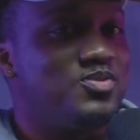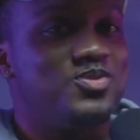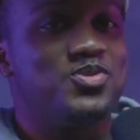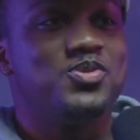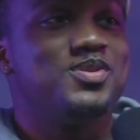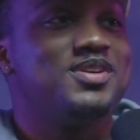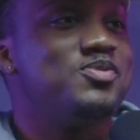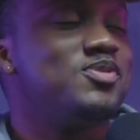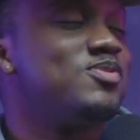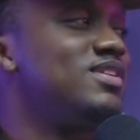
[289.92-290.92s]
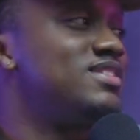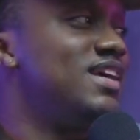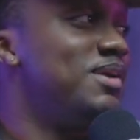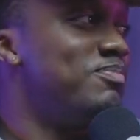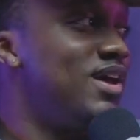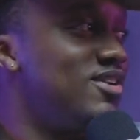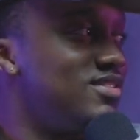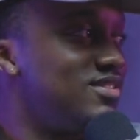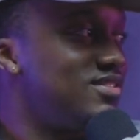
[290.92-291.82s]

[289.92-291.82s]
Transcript: Well, we, we weren't saying better.